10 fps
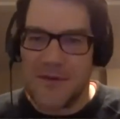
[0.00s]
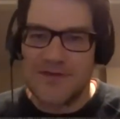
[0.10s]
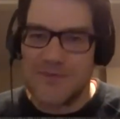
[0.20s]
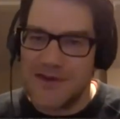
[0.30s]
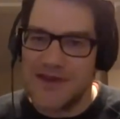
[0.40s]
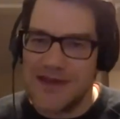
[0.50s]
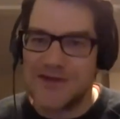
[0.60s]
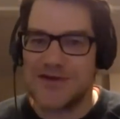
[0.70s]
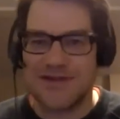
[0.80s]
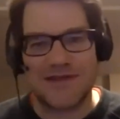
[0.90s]
It was really
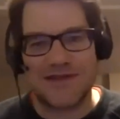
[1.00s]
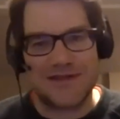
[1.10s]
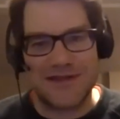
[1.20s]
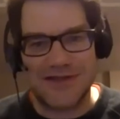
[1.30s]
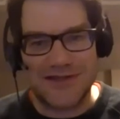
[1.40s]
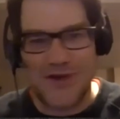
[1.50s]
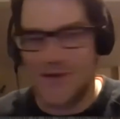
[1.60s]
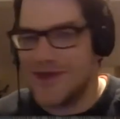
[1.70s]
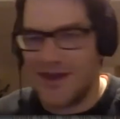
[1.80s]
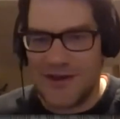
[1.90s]
interesting to see the
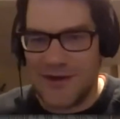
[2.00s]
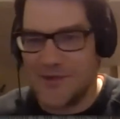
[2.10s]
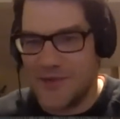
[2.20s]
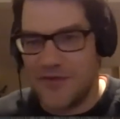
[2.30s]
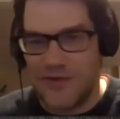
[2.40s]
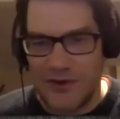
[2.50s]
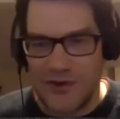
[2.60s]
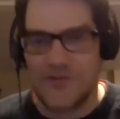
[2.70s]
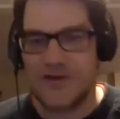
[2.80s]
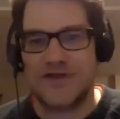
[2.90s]
two. And they, you know, they're both at the
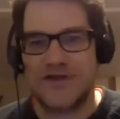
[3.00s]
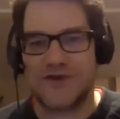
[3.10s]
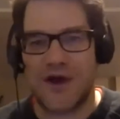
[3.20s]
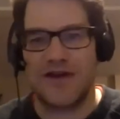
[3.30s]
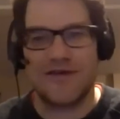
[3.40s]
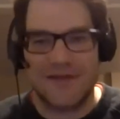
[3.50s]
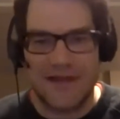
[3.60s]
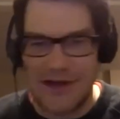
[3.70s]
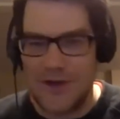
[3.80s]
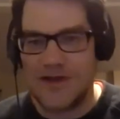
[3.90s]
University of Toronto, so
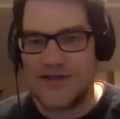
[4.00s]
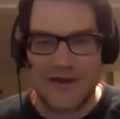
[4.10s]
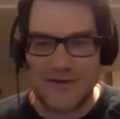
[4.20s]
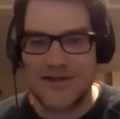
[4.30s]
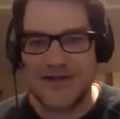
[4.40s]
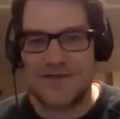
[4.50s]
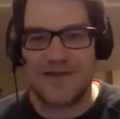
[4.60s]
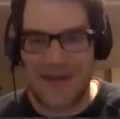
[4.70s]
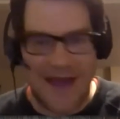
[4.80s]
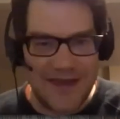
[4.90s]
they know each other and stuff
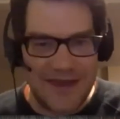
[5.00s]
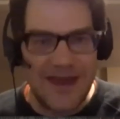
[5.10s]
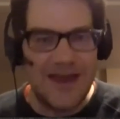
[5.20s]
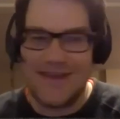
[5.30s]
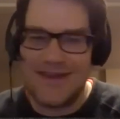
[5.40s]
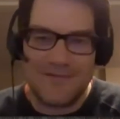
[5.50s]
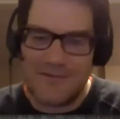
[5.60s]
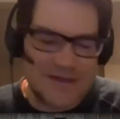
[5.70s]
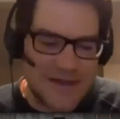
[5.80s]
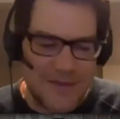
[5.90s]
like that. And they
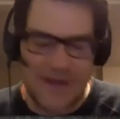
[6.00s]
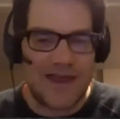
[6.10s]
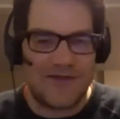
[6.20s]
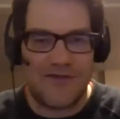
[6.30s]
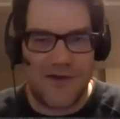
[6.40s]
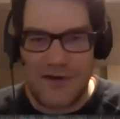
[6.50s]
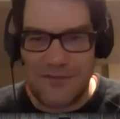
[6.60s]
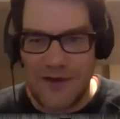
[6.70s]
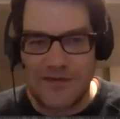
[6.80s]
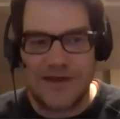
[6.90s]
seemed like they have a very
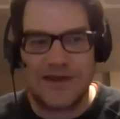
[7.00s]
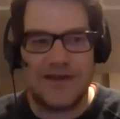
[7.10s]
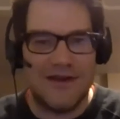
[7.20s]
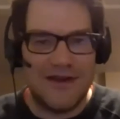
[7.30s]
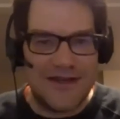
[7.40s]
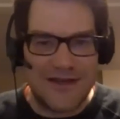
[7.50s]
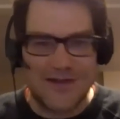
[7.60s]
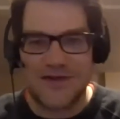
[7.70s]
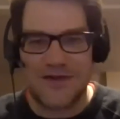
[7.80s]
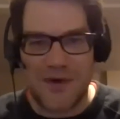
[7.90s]
friendly, you
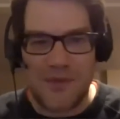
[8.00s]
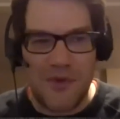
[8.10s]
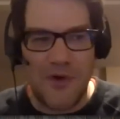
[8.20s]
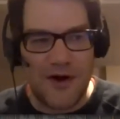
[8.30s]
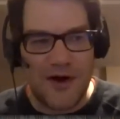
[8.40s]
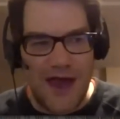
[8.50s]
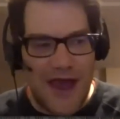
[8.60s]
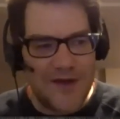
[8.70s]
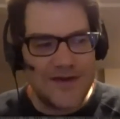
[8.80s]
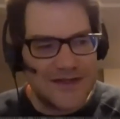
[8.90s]
know, sort of rapport.
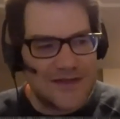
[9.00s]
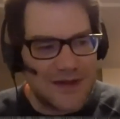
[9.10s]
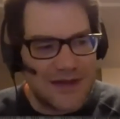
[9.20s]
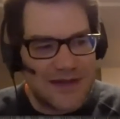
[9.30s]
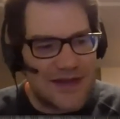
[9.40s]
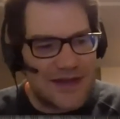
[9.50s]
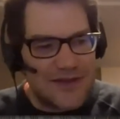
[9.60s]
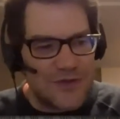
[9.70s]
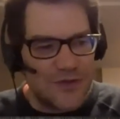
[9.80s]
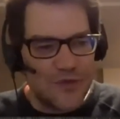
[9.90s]
And it was
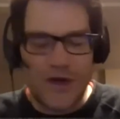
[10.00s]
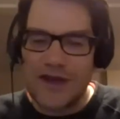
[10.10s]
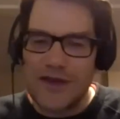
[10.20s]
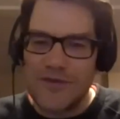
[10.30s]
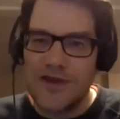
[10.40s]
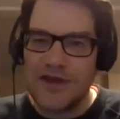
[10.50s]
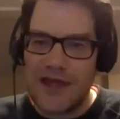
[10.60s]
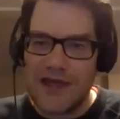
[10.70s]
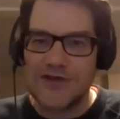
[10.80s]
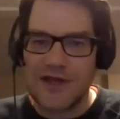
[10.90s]
just a really
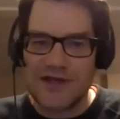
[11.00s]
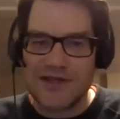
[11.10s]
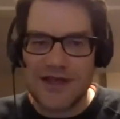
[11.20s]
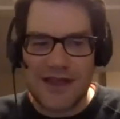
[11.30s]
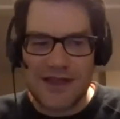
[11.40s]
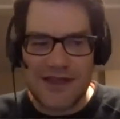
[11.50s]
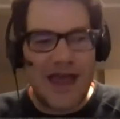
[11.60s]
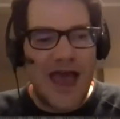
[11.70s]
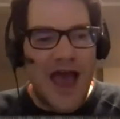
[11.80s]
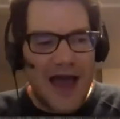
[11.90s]
interesting
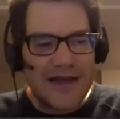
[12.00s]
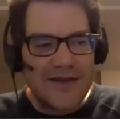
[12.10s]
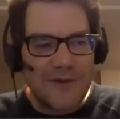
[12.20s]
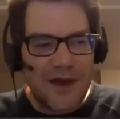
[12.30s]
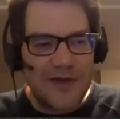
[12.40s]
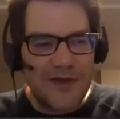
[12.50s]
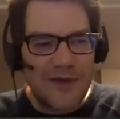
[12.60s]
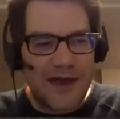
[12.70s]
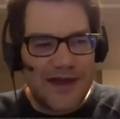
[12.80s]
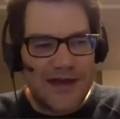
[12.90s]
thing. I did find, though,
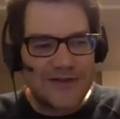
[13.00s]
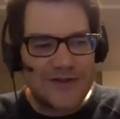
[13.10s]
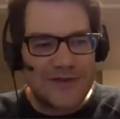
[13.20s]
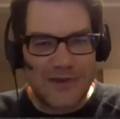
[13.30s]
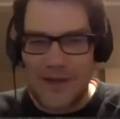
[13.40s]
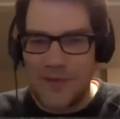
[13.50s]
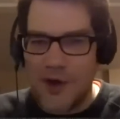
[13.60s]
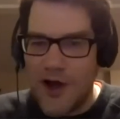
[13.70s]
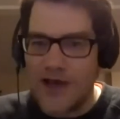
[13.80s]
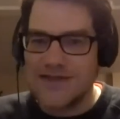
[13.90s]
I needed to like
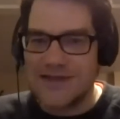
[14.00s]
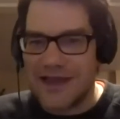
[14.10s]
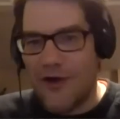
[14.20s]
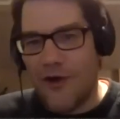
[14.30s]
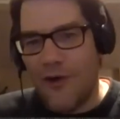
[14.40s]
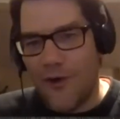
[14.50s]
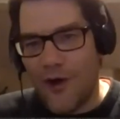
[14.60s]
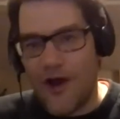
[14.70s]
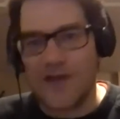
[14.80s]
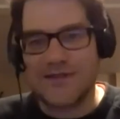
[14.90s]
pause like
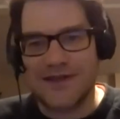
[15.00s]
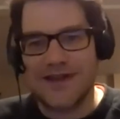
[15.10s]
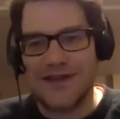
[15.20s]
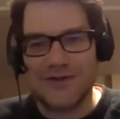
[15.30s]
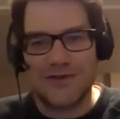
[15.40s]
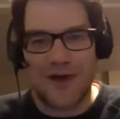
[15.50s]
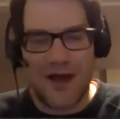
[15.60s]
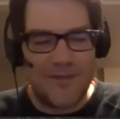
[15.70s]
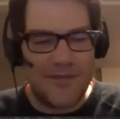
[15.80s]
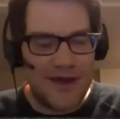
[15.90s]
constantly
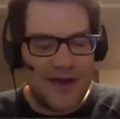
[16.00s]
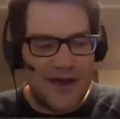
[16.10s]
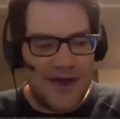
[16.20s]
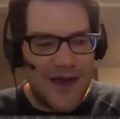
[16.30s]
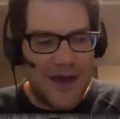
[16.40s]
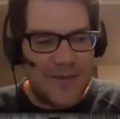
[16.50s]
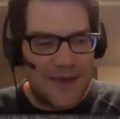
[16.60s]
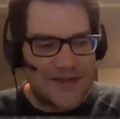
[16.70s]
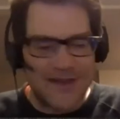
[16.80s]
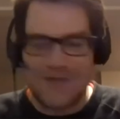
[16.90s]
to
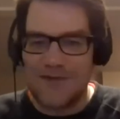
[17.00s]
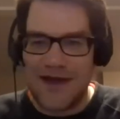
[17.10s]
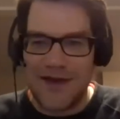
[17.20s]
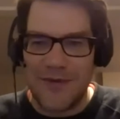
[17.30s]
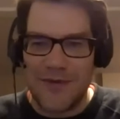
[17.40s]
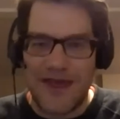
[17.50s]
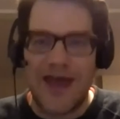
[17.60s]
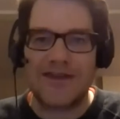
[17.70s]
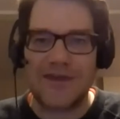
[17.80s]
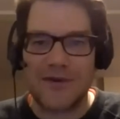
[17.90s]
basically find out what the
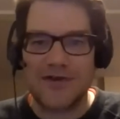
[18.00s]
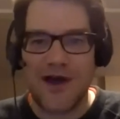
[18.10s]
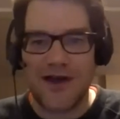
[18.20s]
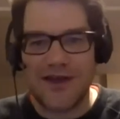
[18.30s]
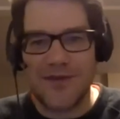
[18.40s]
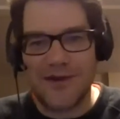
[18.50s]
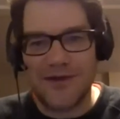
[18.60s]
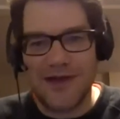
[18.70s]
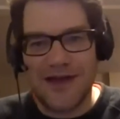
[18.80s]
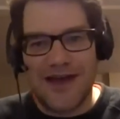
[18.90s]
heck they were talking about.